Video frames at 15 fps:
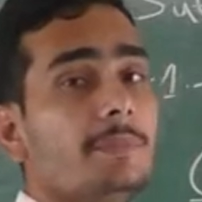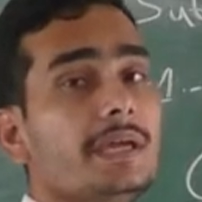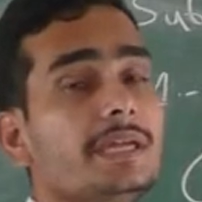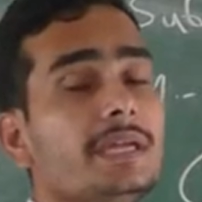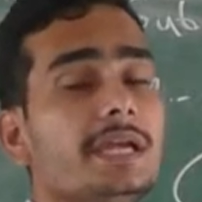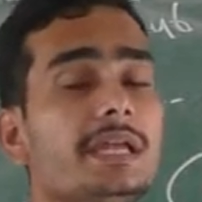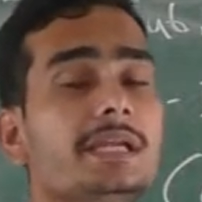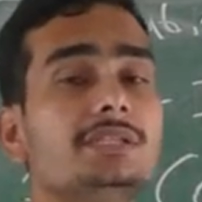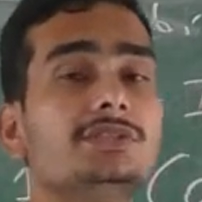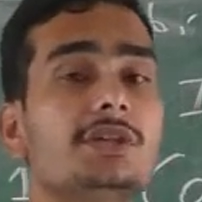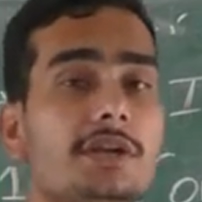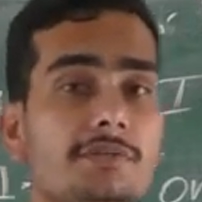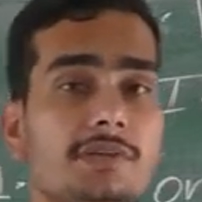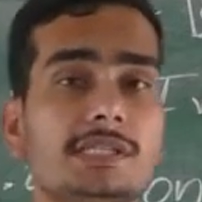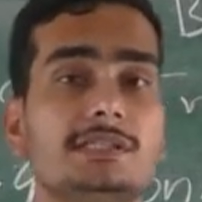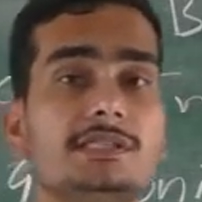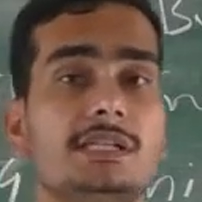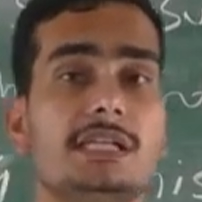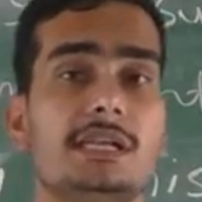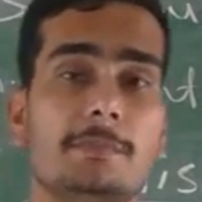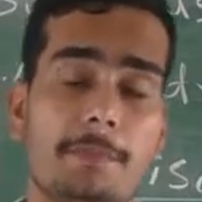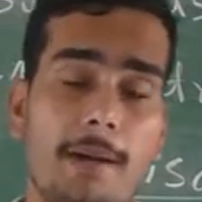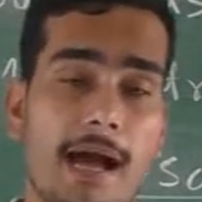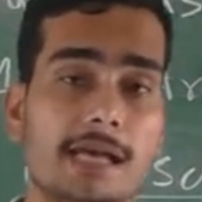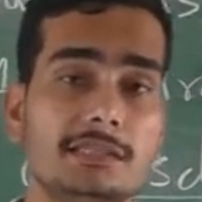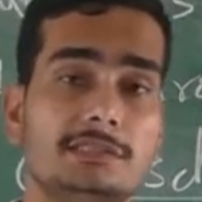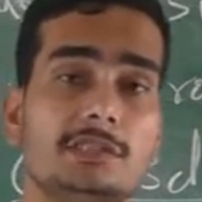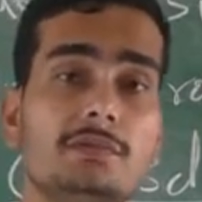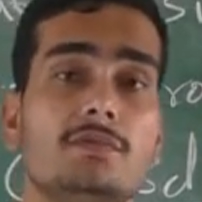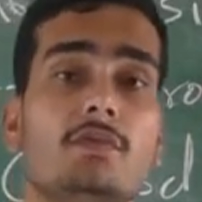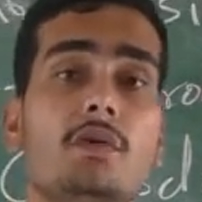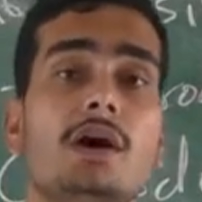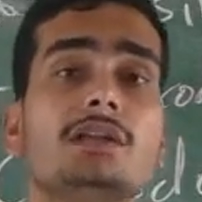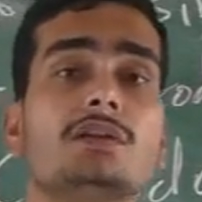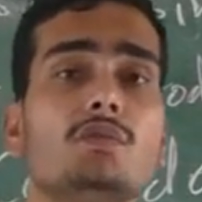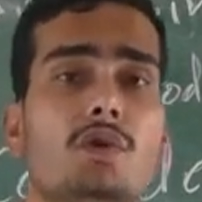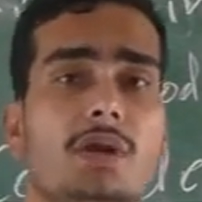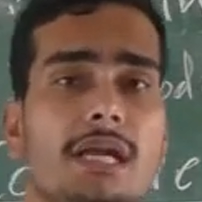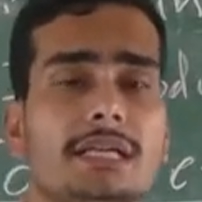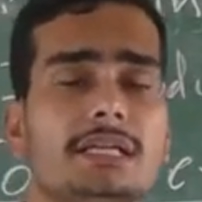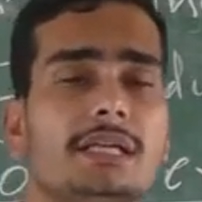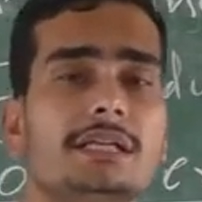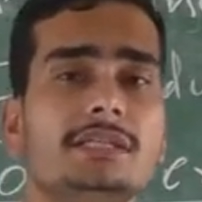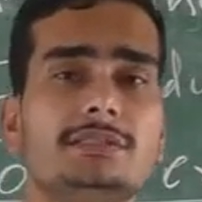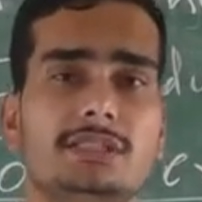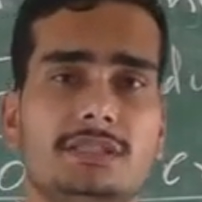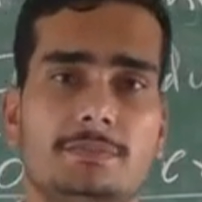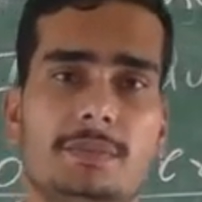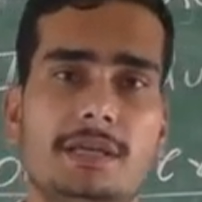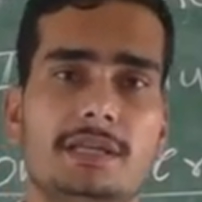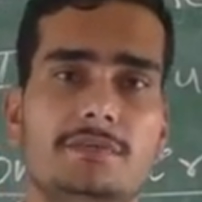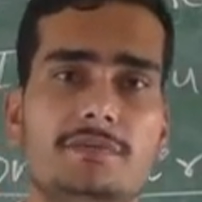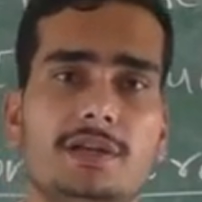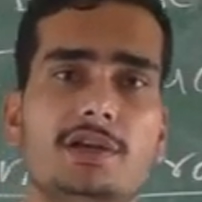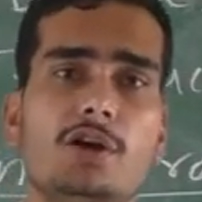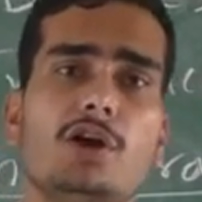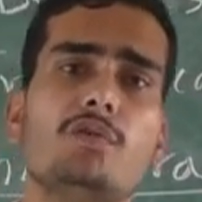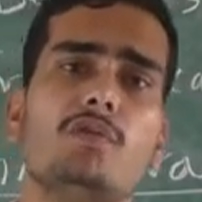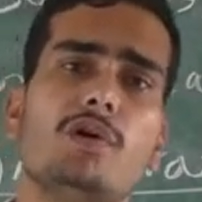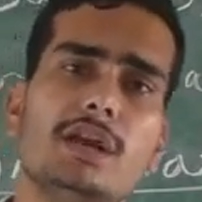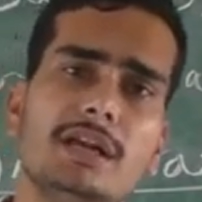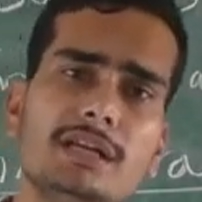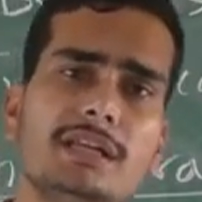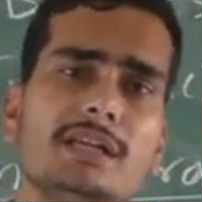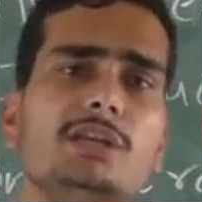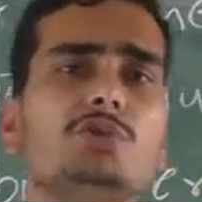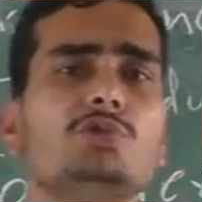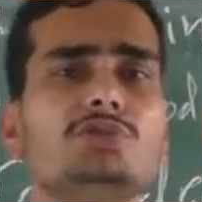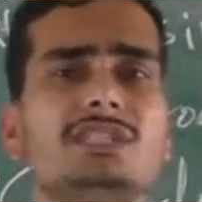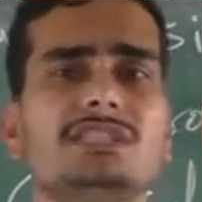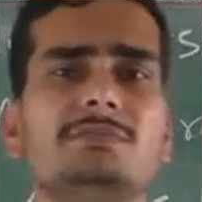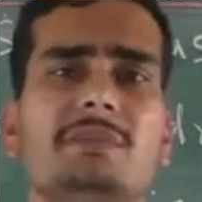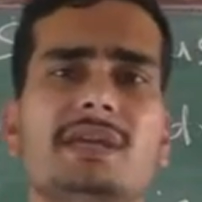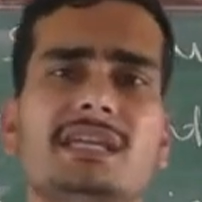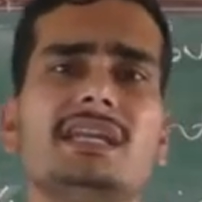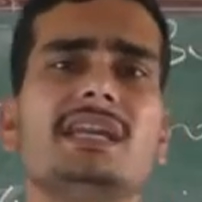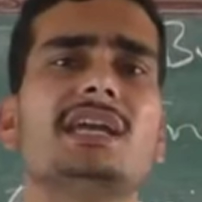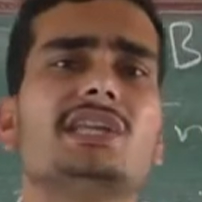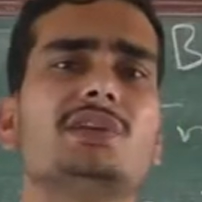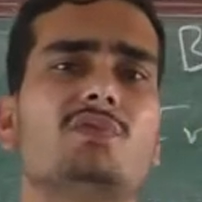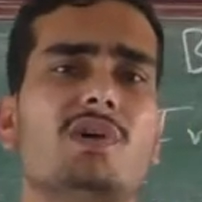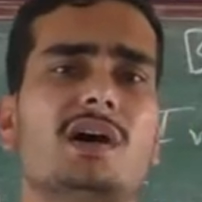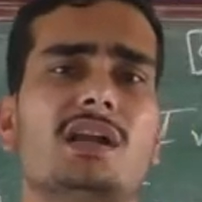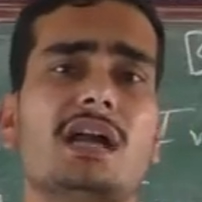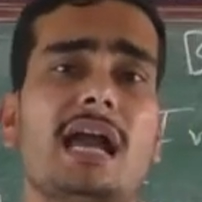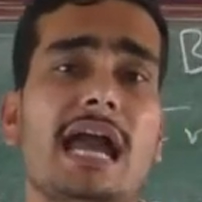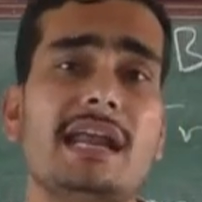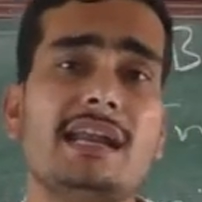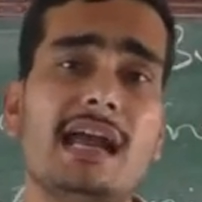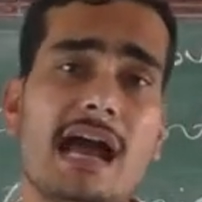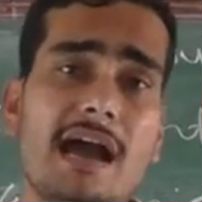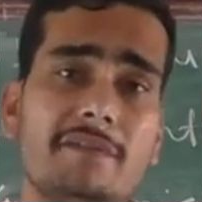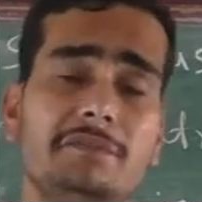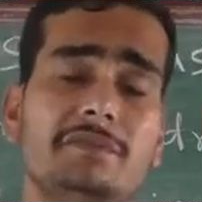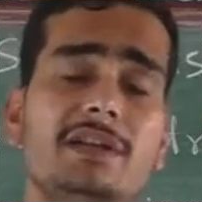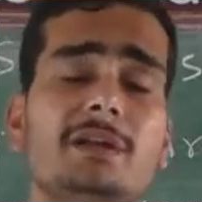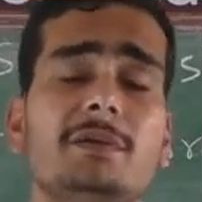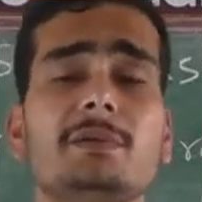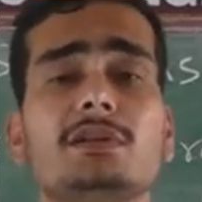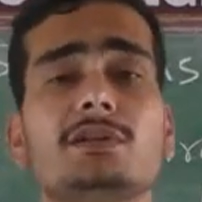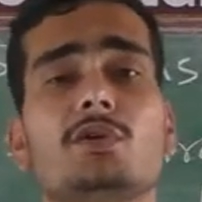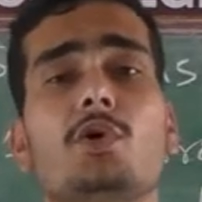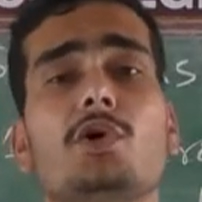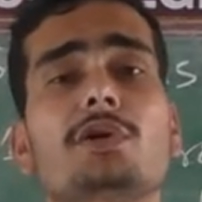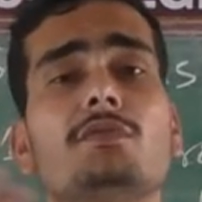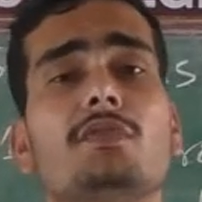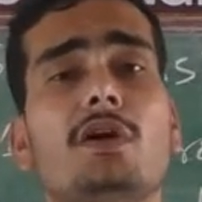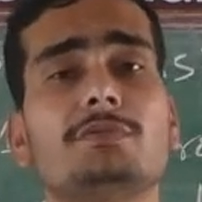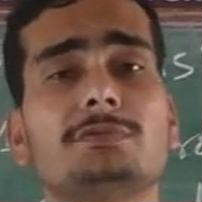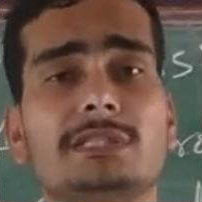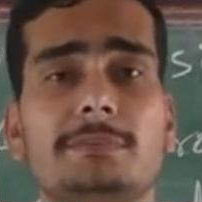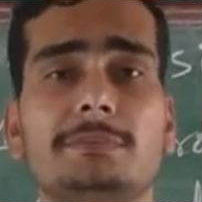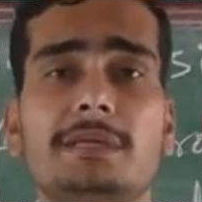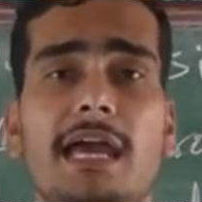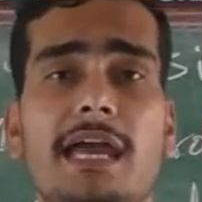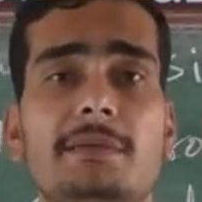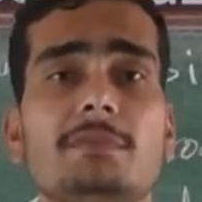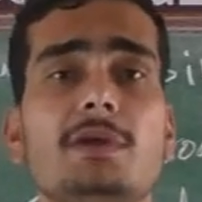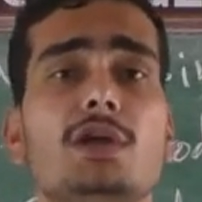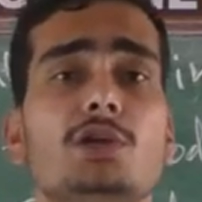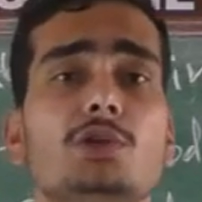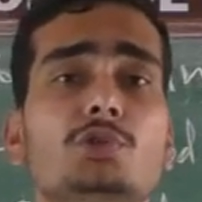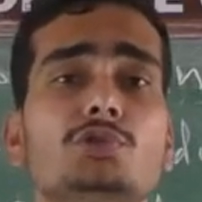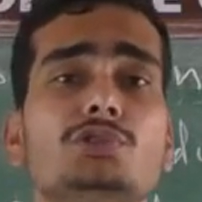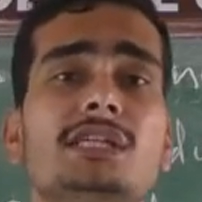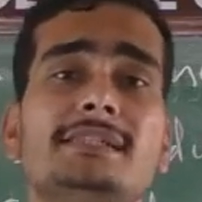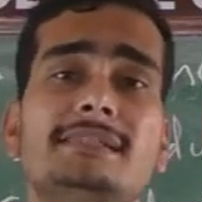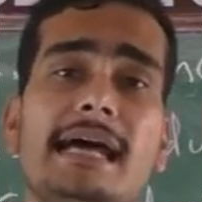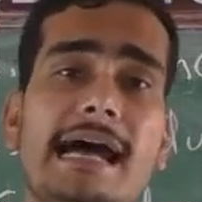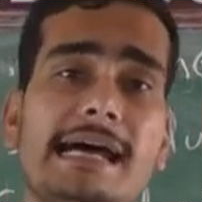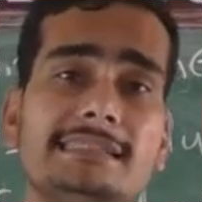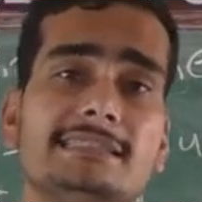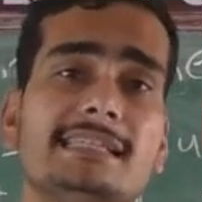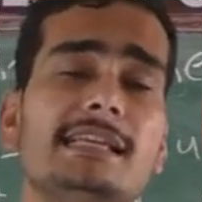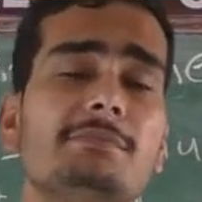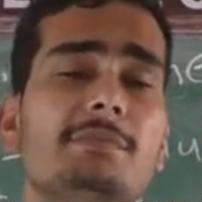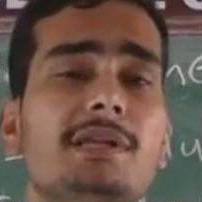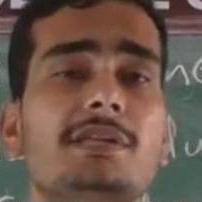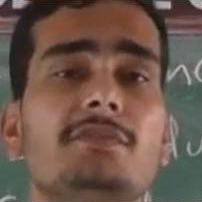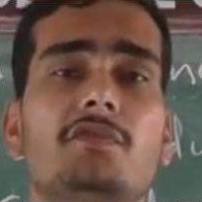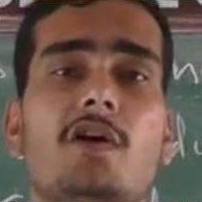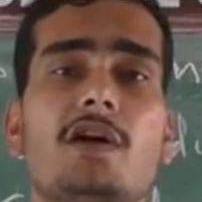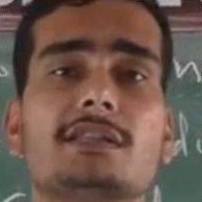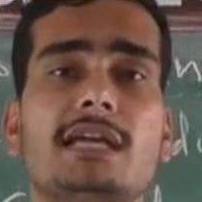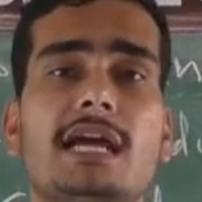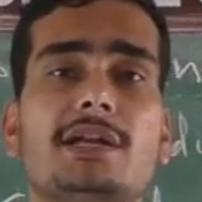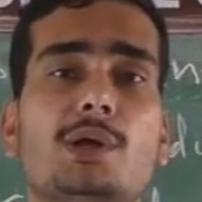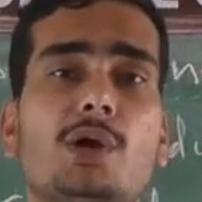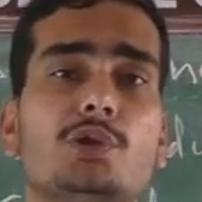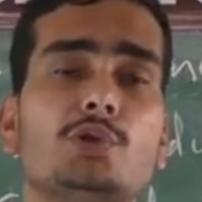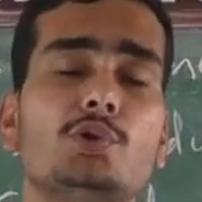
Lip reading: making any service in a past for a voluntary benefit, or voluntary you just making any work, and after going for some time you just asking money for that, or